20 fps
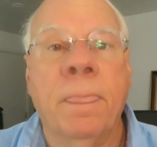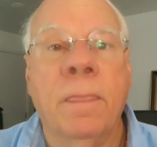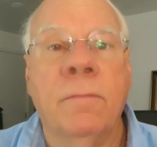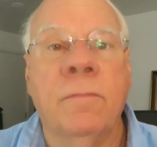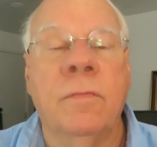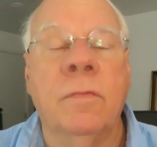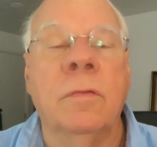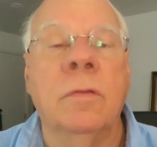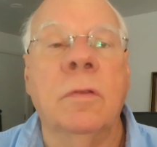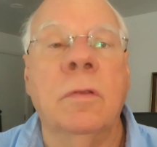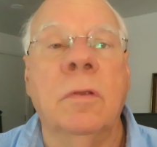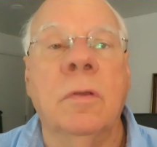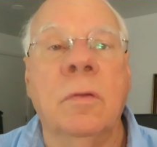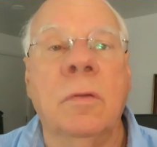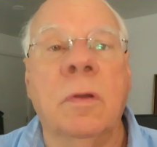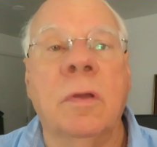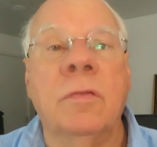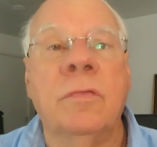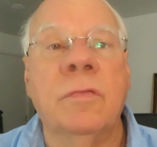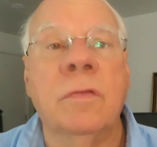for the
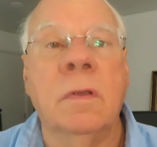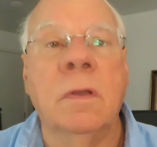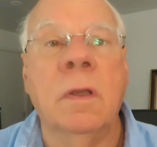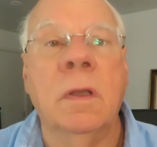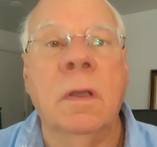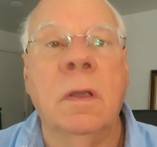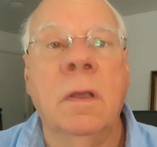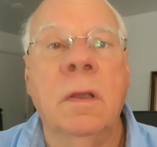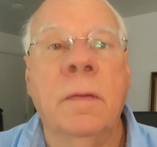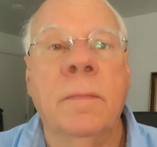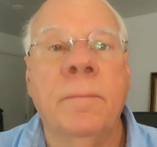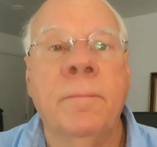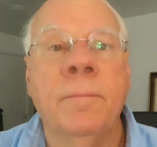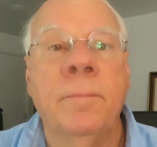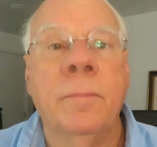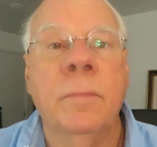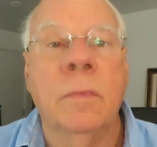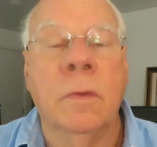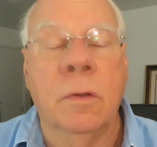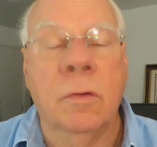USA,
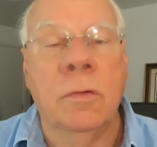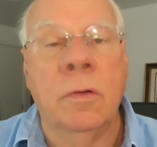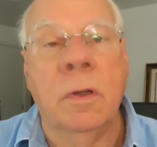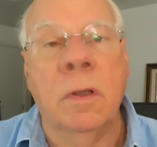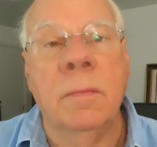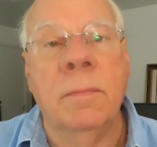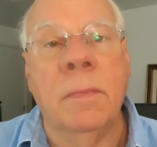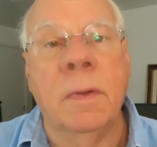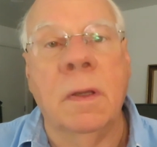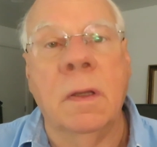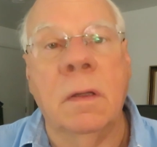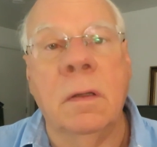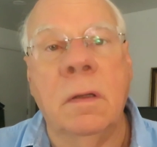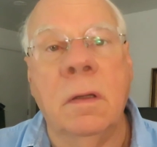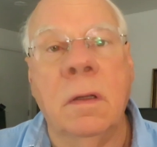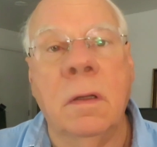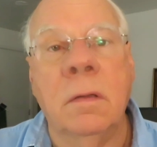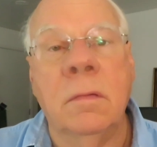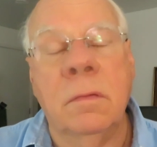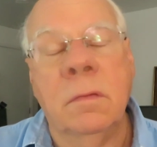the Great
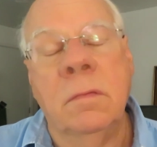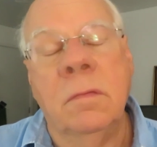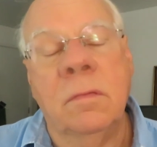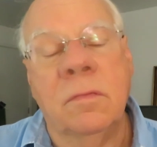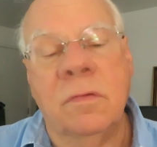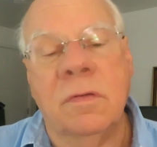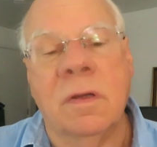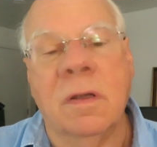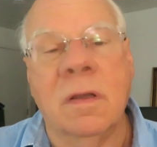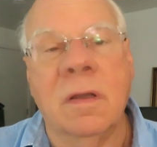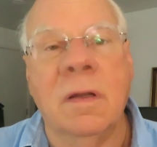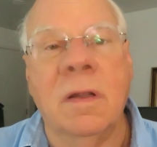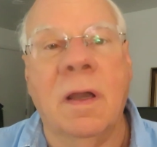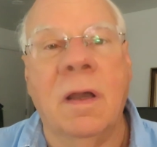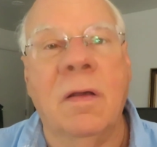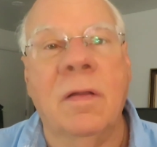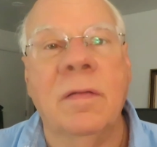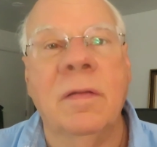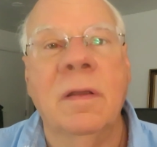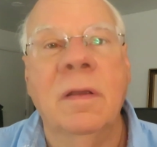Mandate. Check it
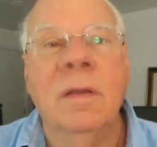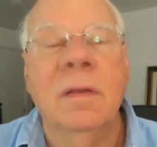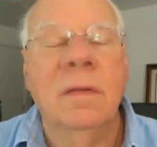out.